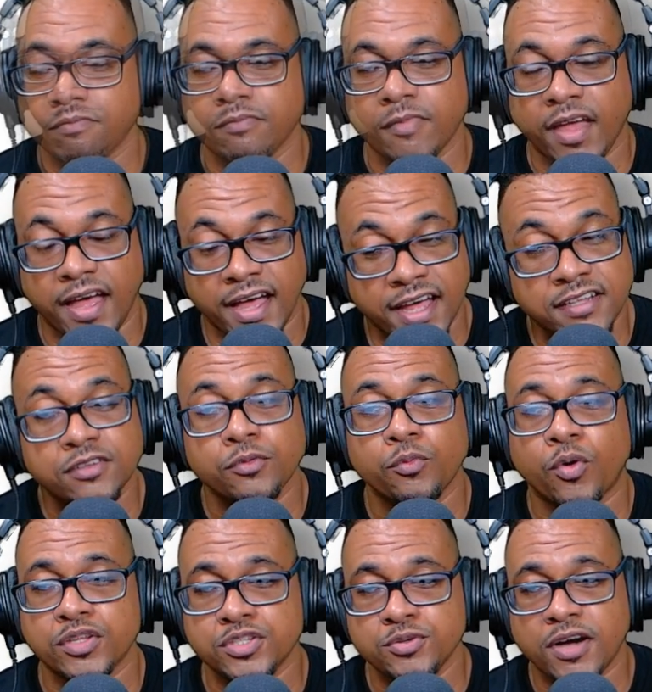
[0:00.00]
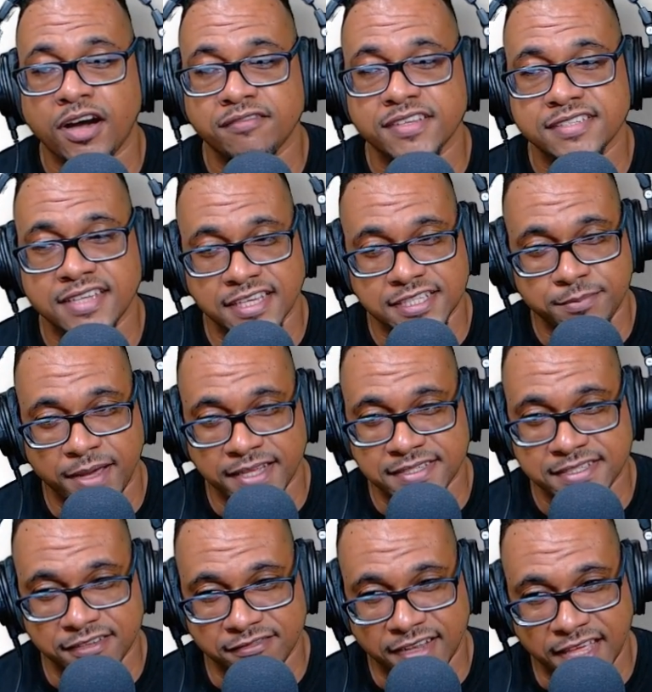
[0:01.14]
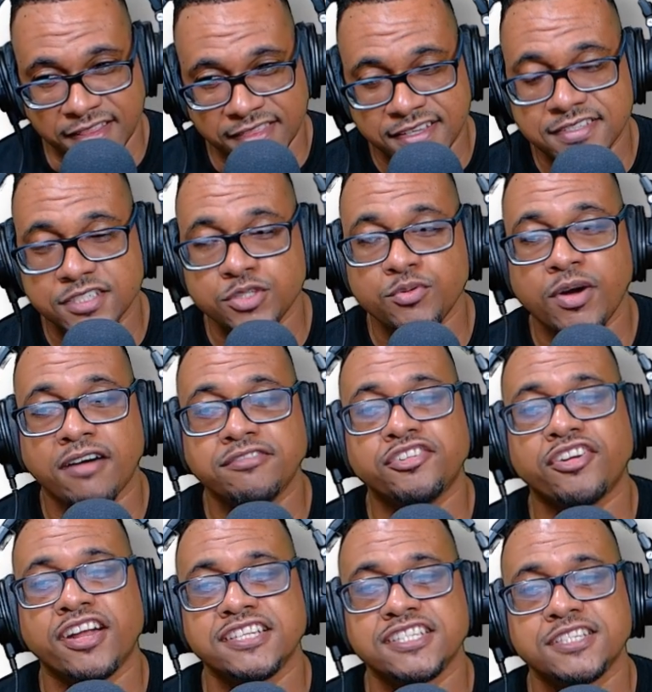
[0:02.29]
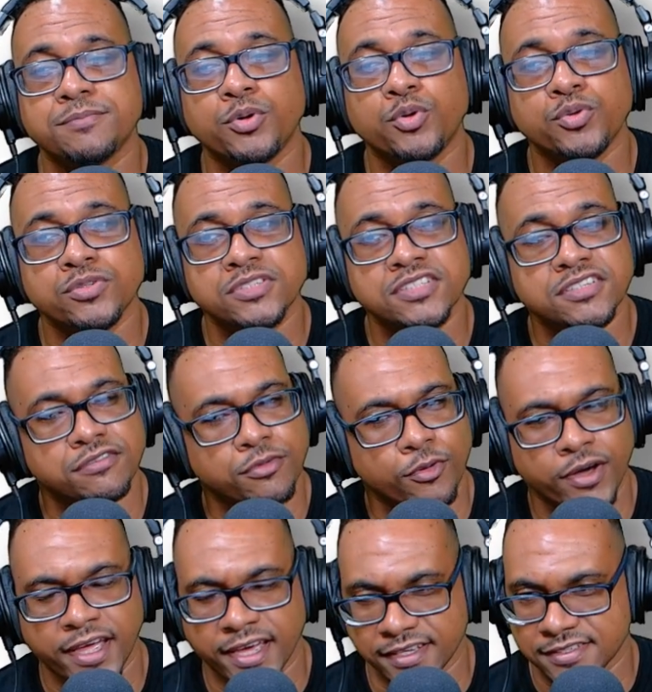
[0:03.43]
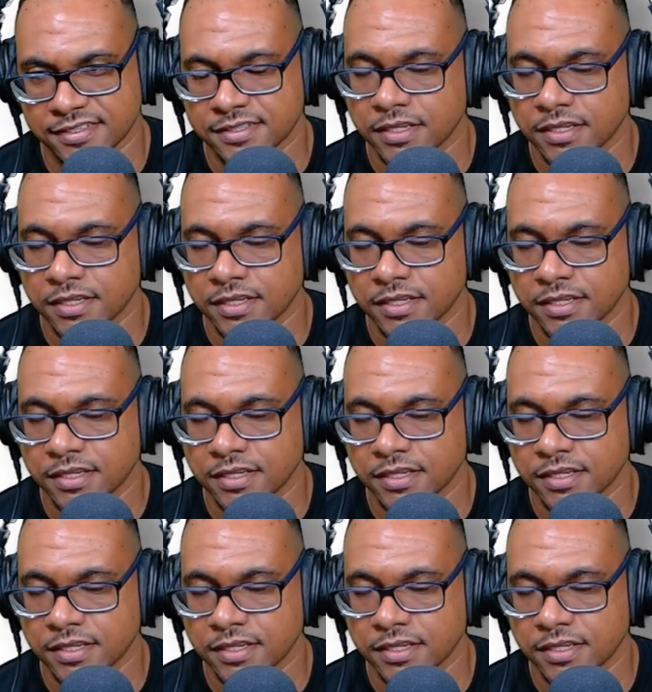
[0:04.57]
And once you have this x by itself like this, you have transposed for x.